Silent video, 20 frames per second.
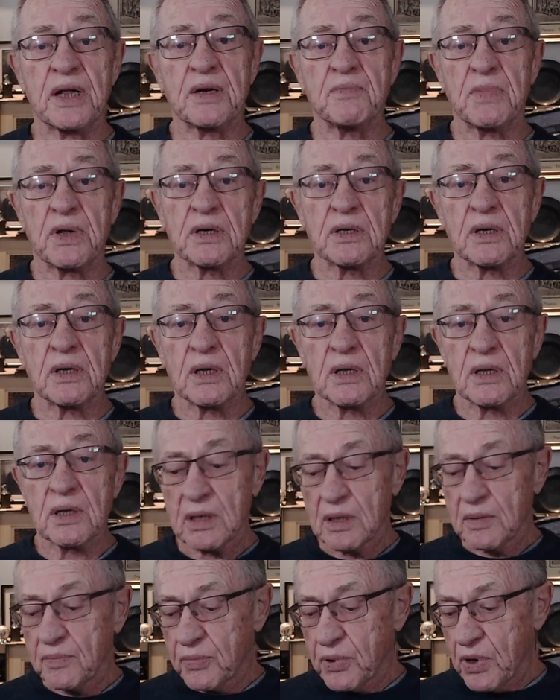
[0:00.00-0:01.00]
had been
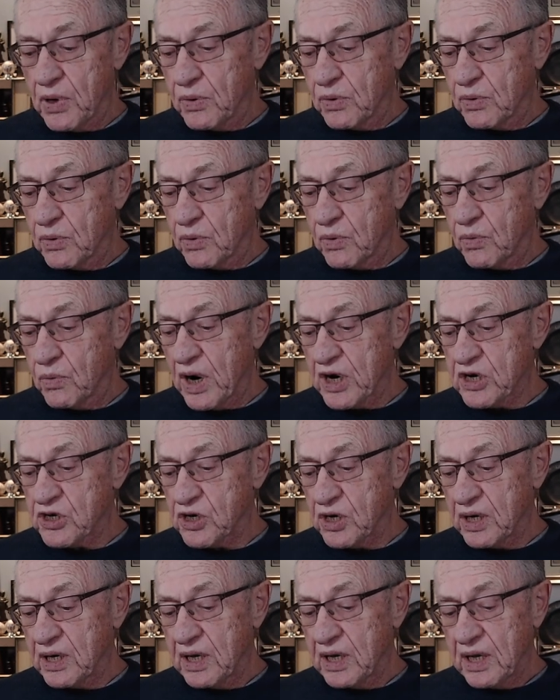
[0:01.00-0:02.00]

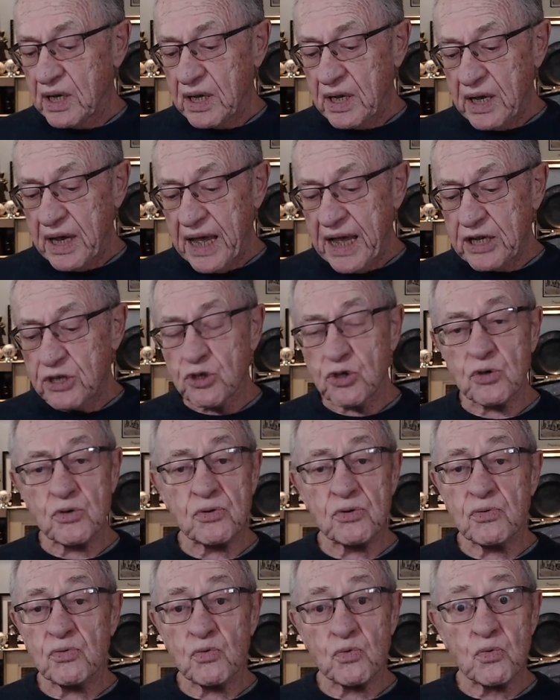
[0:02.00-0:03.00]
pro-Russian, and
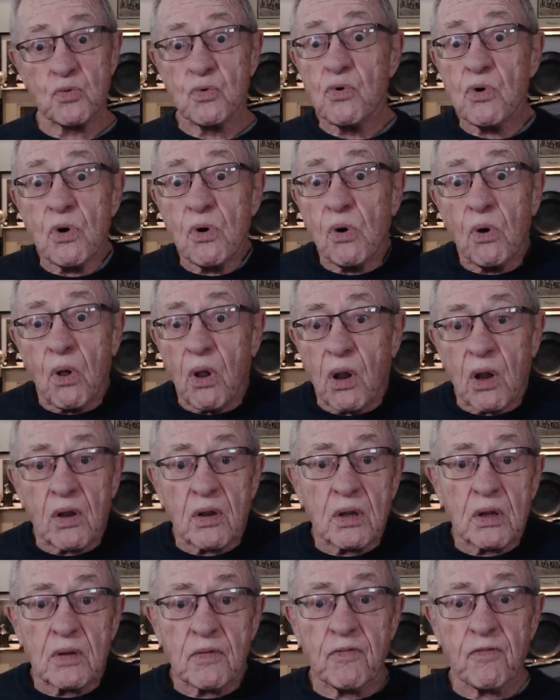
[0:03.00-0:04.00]
to rule
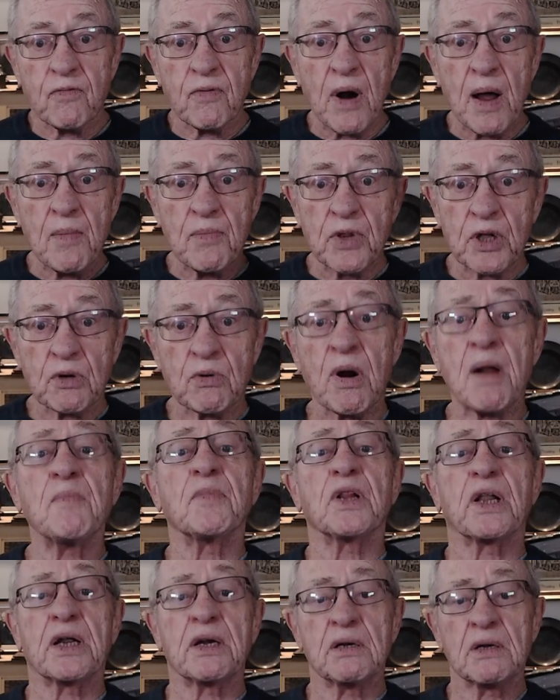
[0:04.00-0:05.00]
from the
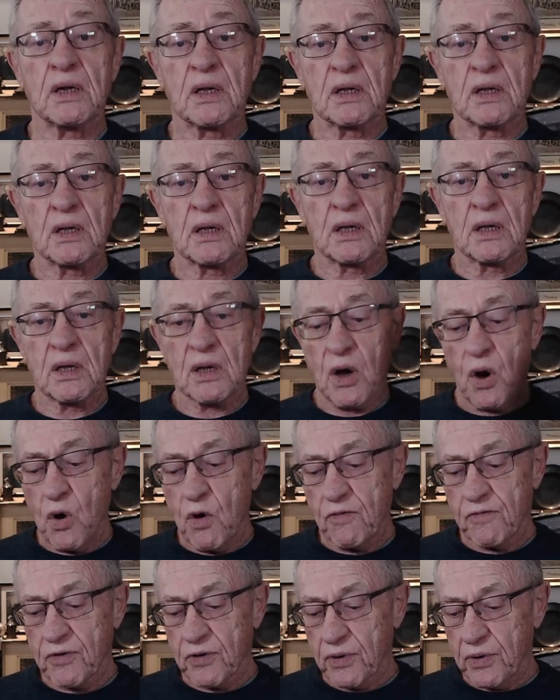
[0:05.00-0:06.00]
Kremlin
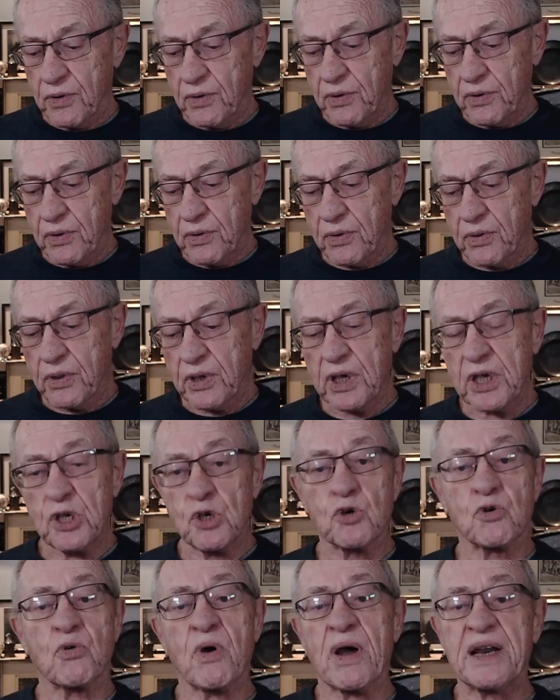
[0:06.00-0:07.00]
over the
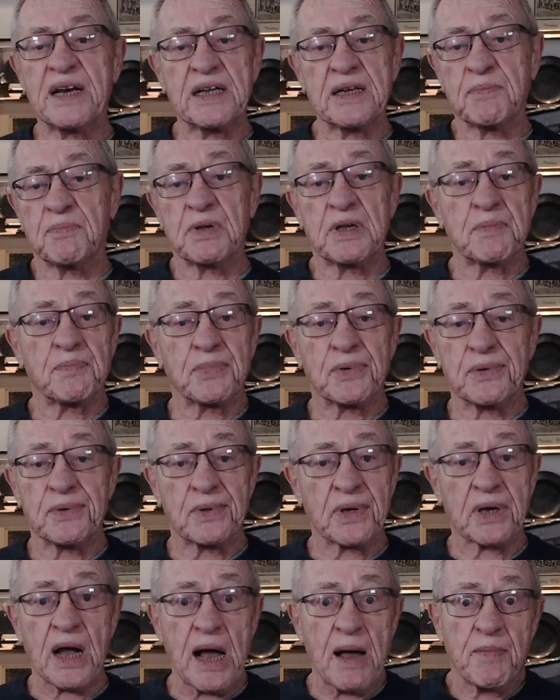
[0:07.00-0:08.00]
Ukrainian people,
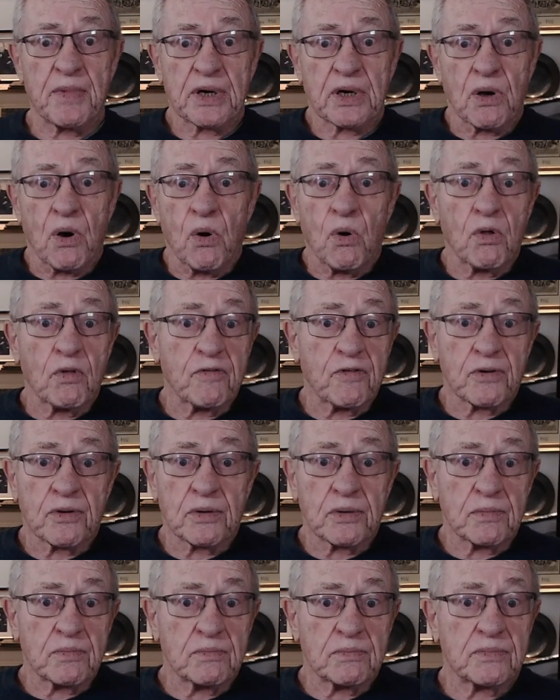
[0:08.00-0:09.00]
a common goal
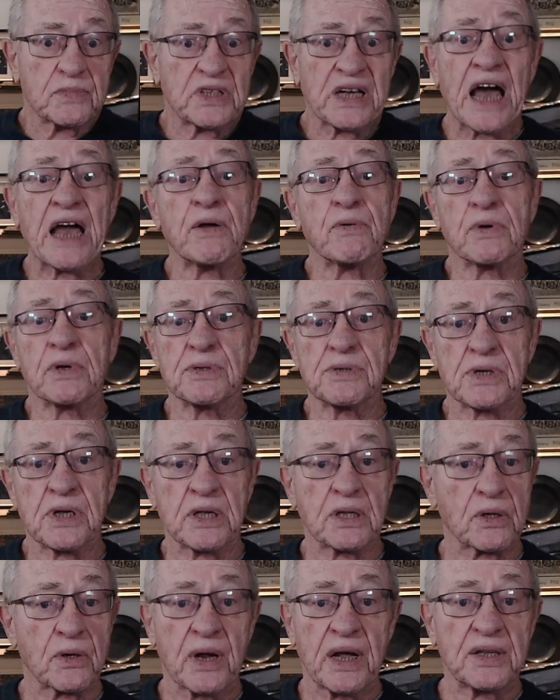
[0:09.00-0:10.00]
for tyrants.
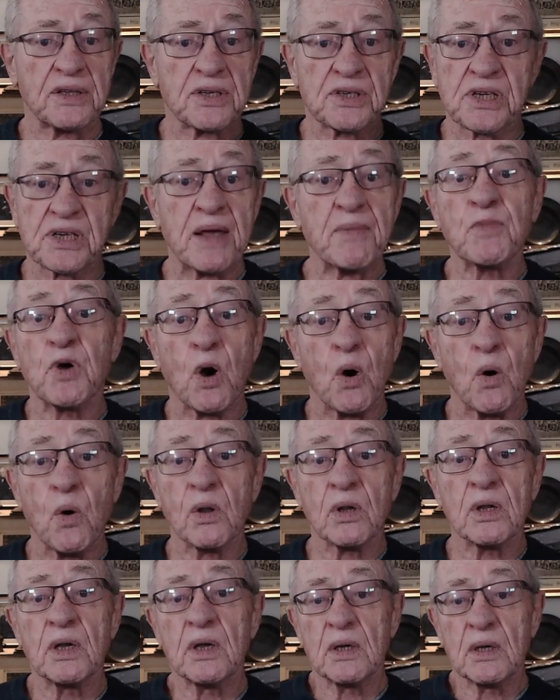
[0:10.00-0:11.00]
Hitler had the same
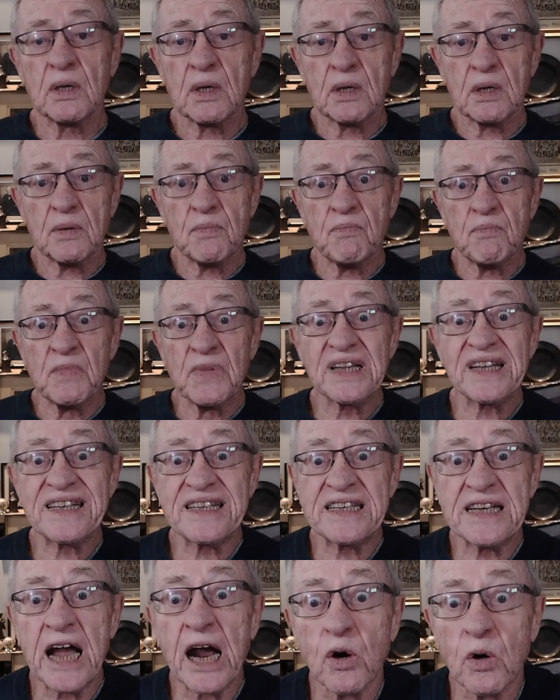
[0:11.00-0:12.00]
goal
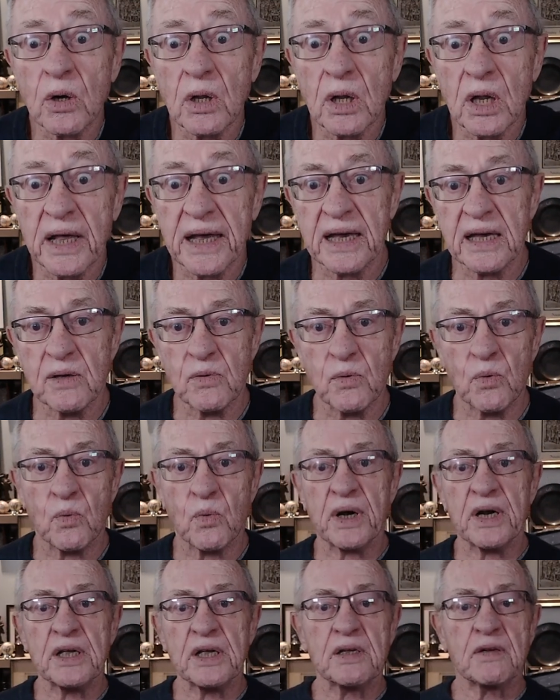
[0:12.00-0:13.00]
militarily
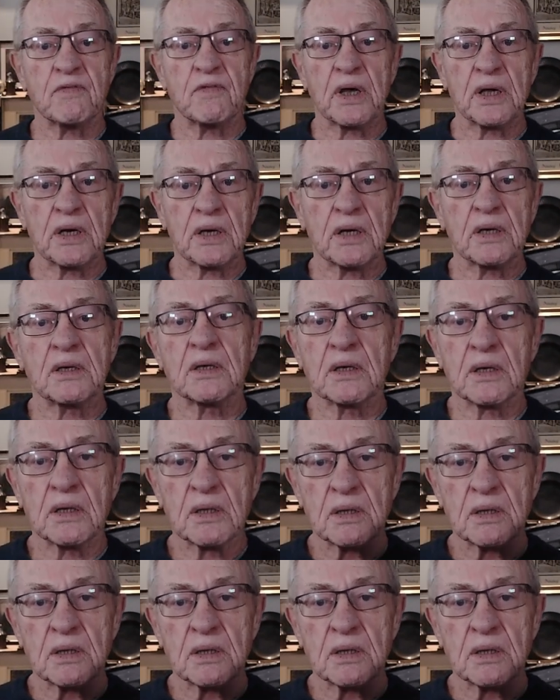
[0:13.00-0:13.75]
when he invaded